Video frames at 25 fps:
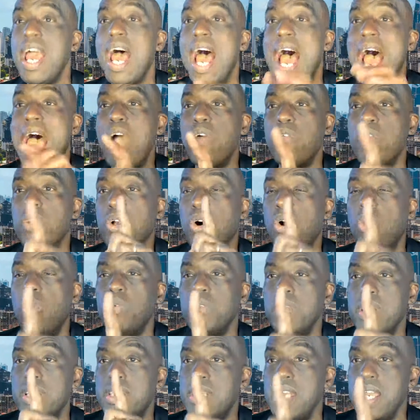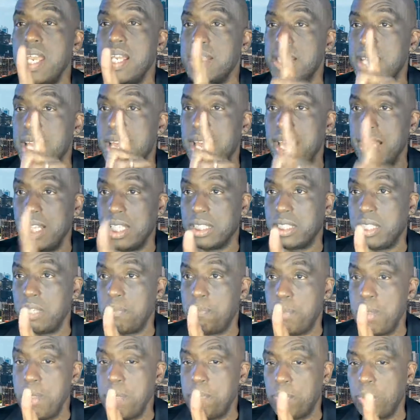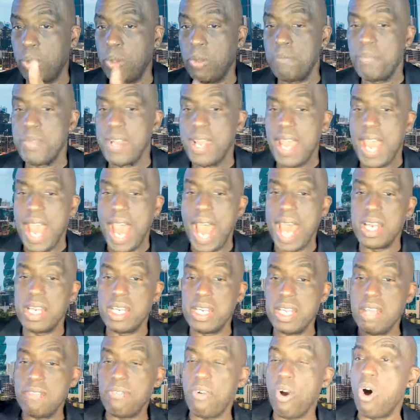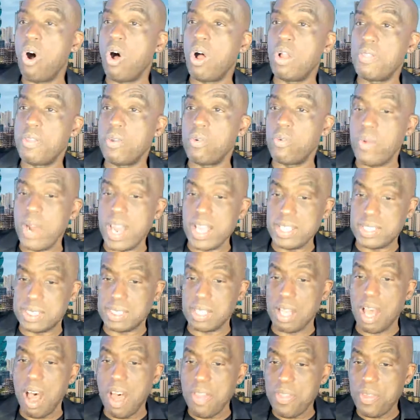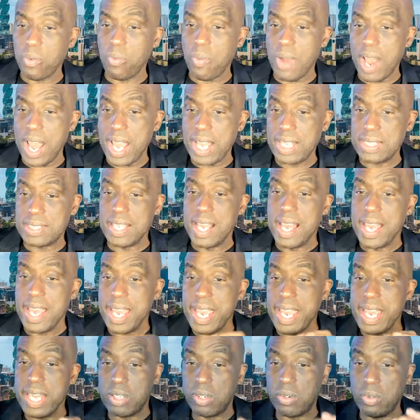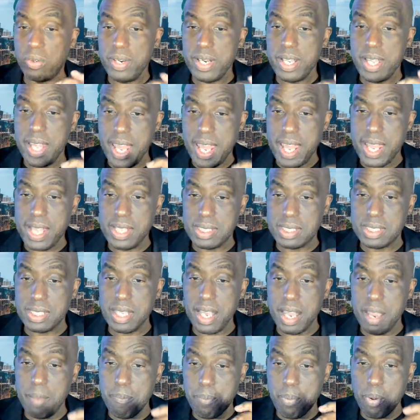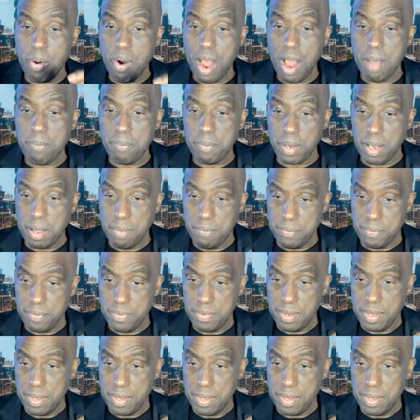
I will only take the healthy people and leave all the rest otherwise, it creates a problem.